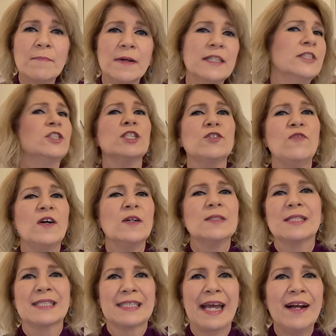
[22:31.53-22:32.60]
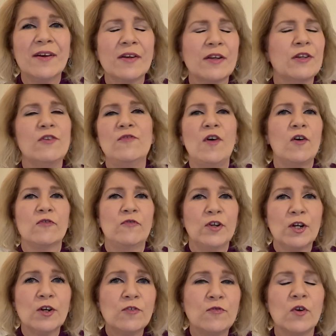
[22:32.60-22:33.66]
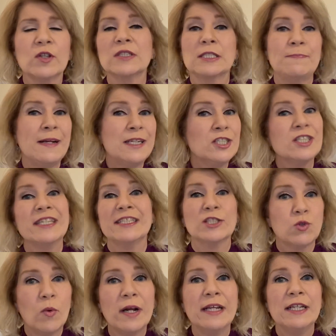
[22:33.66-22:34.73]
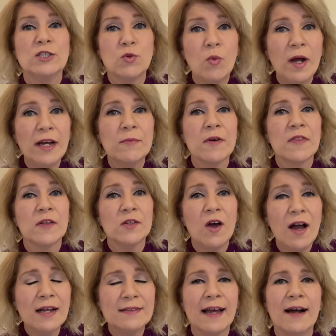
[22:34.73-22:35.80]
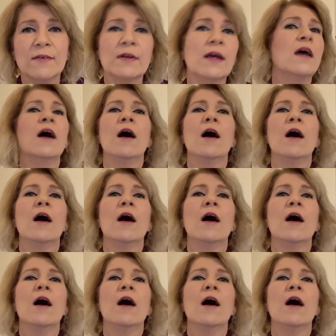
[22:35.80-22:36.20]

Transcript: but you just felt scared and you felt fearful, especially in 2020 with the lockdown.